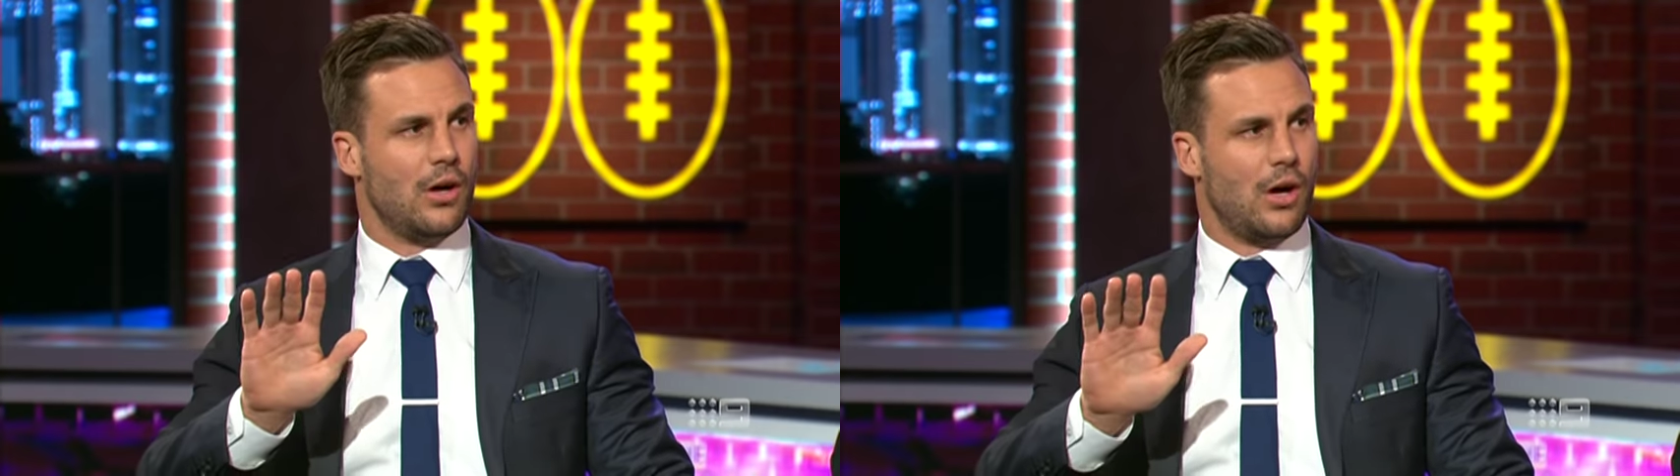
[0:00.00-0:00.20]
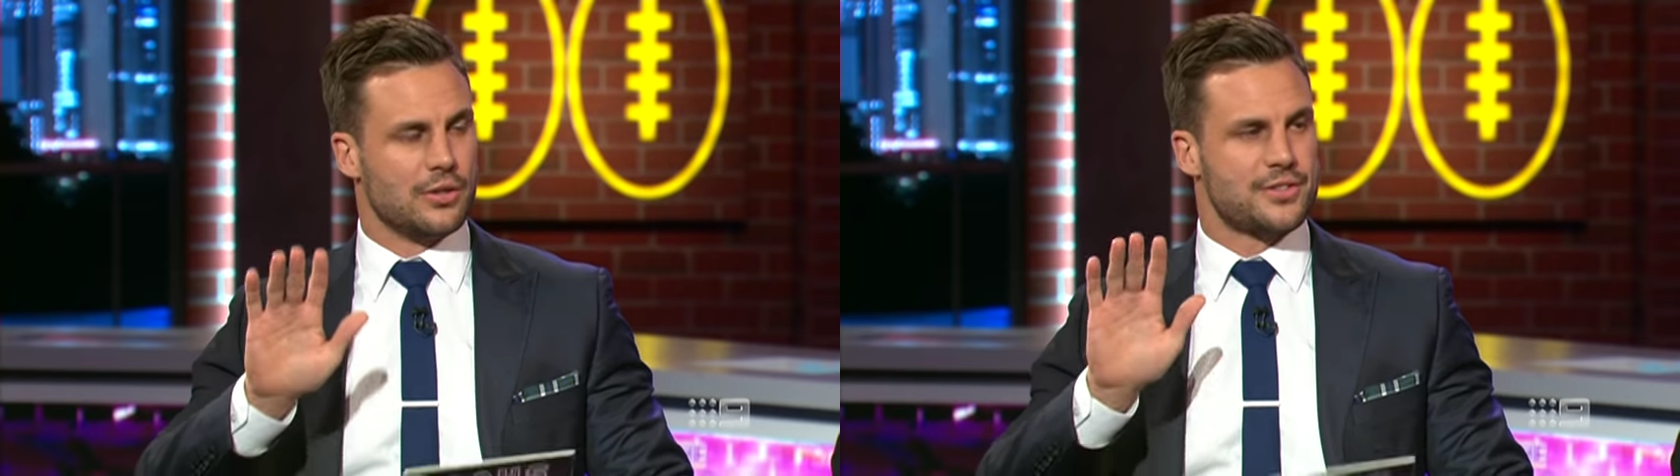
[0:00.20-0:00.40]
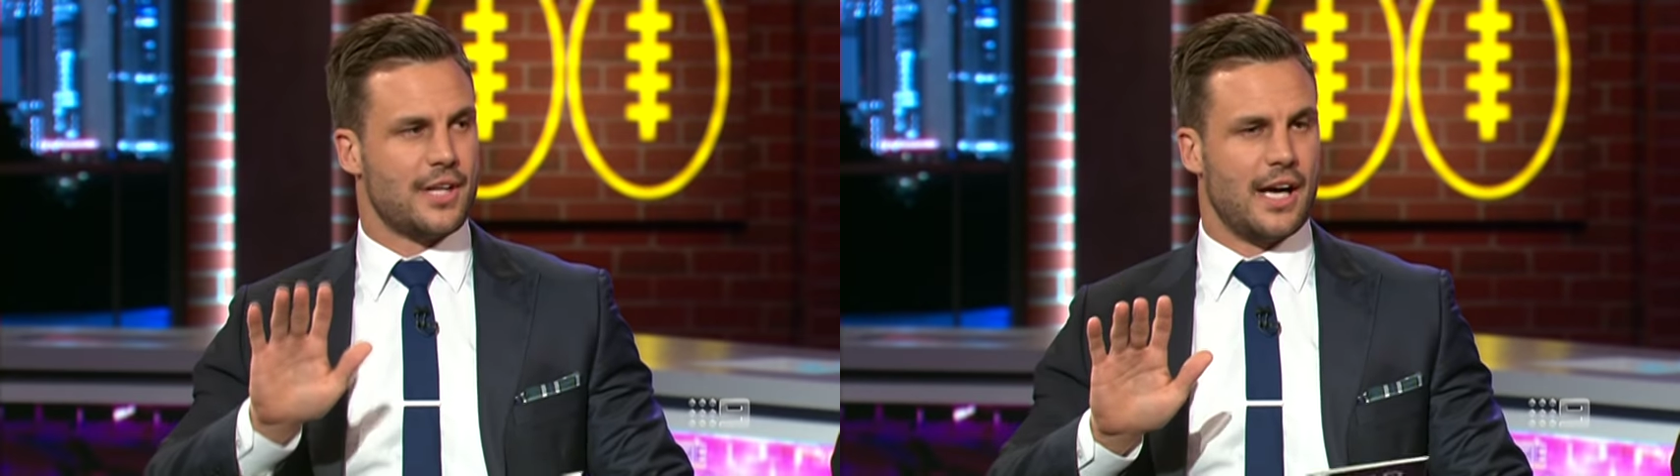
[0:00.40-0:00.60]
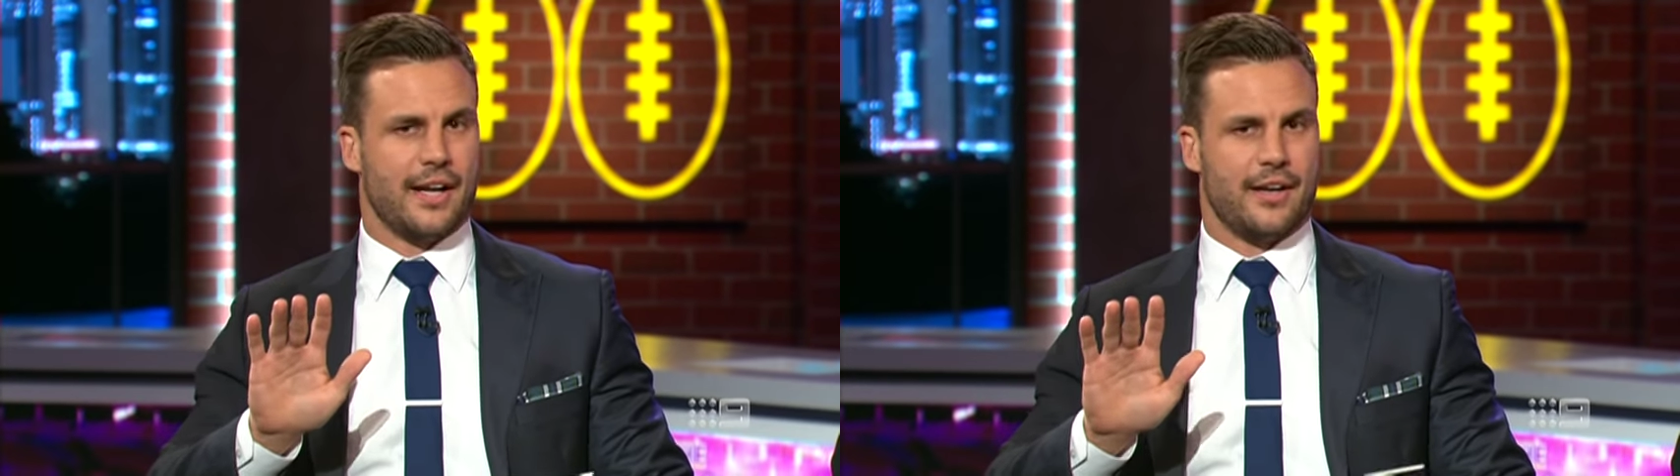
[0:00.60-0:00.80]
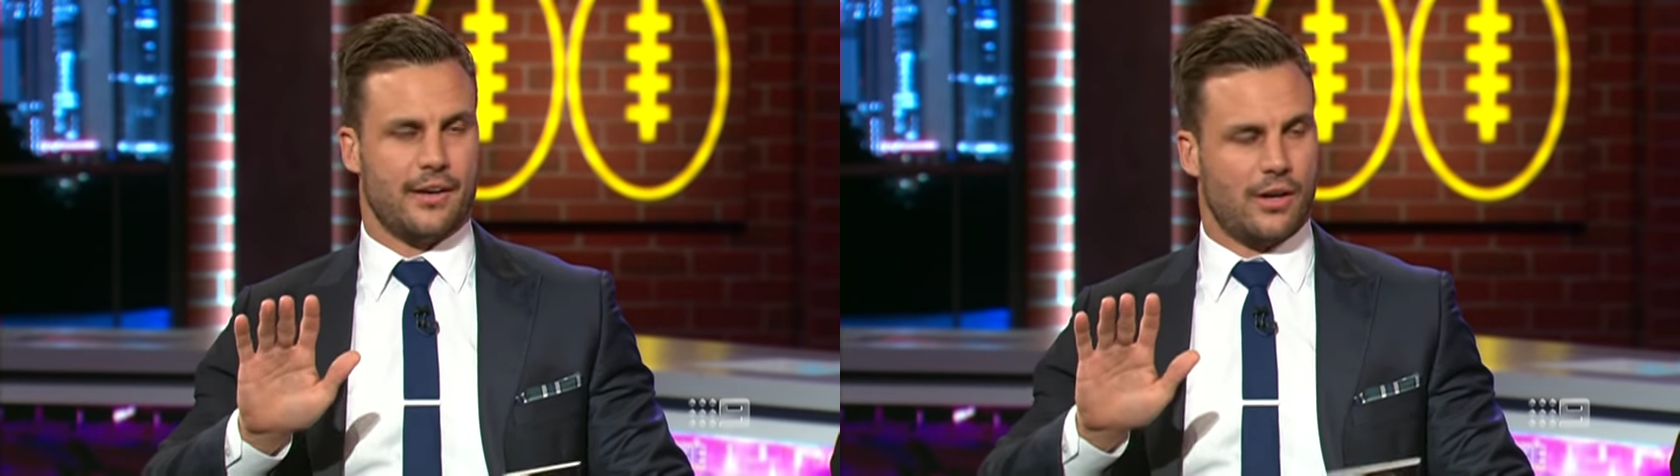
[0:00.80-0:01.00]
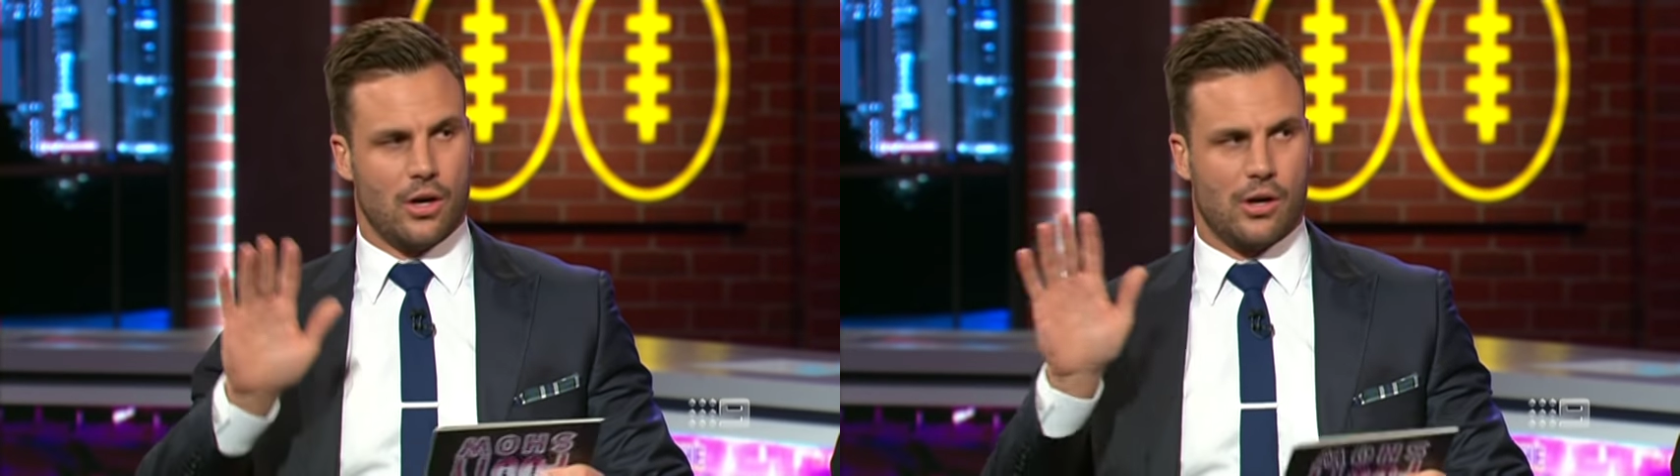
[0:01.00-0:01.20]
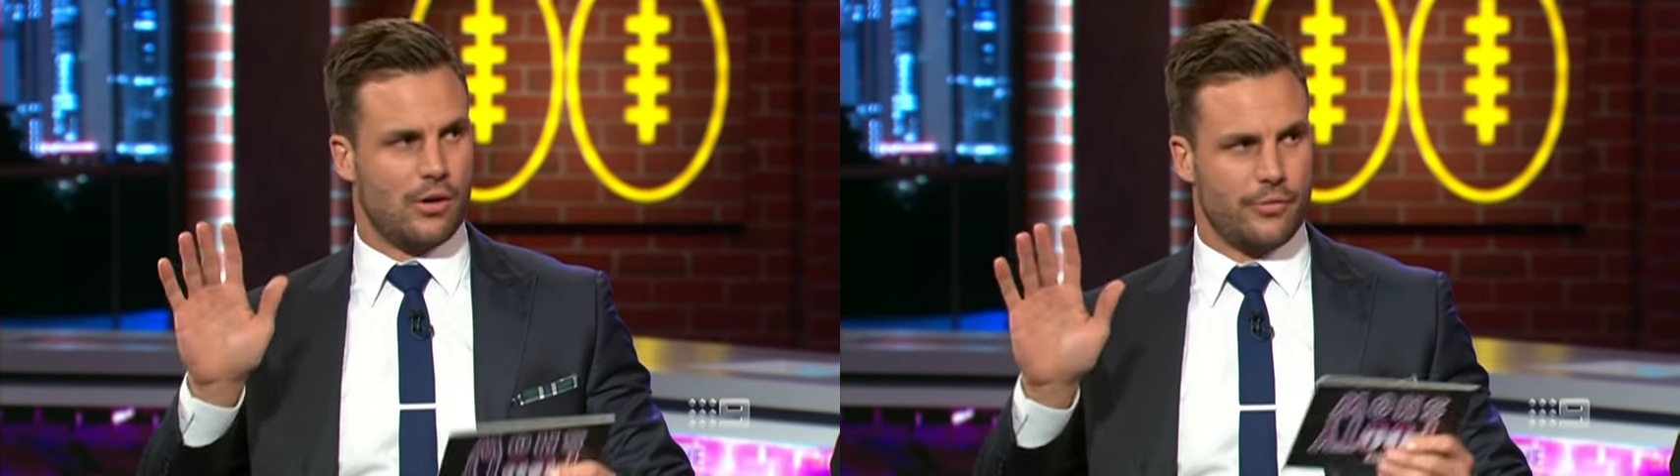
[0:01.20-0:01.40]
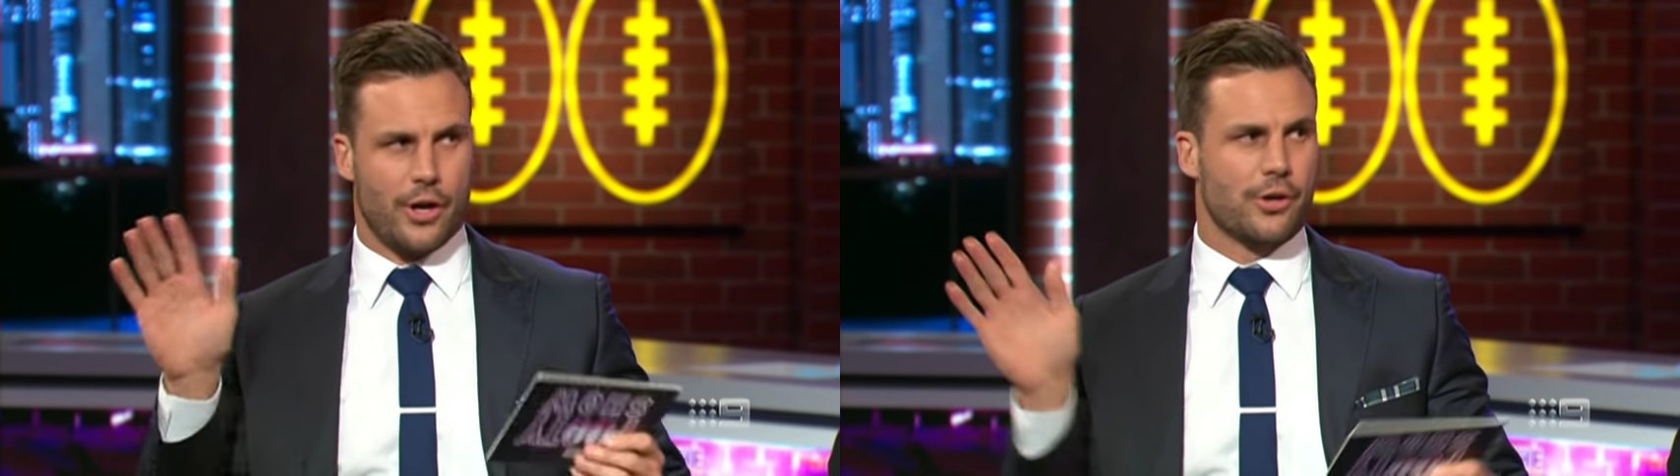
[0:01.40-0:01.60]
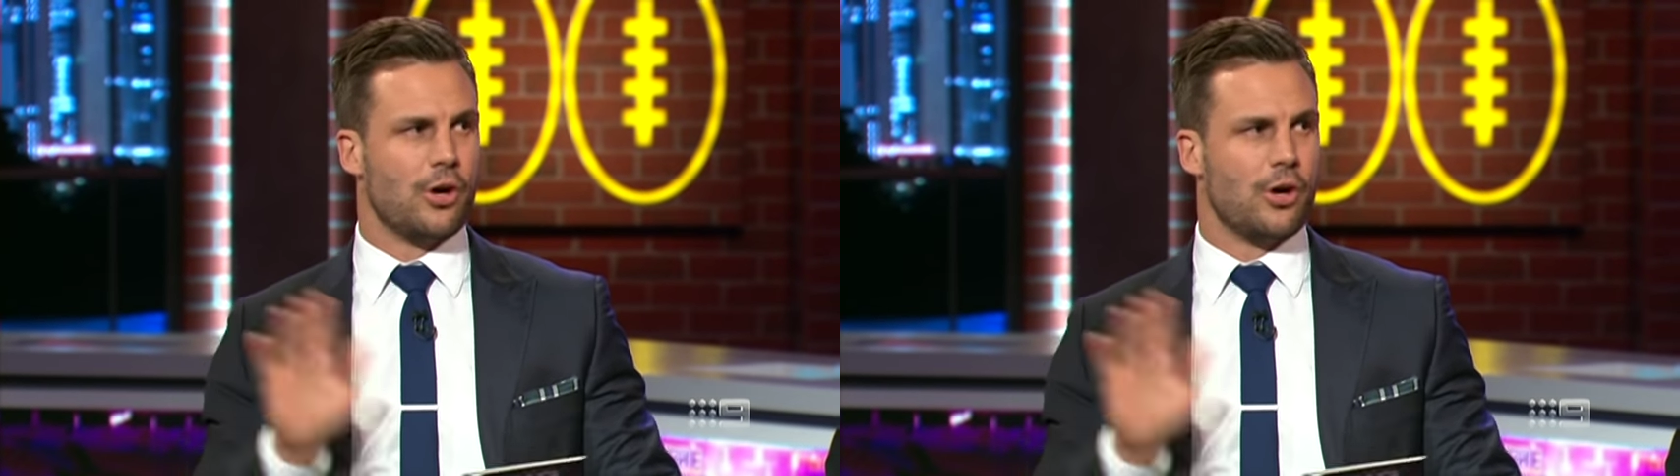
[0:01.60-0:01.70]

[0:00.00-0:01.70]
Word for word: I'll start. Oh, no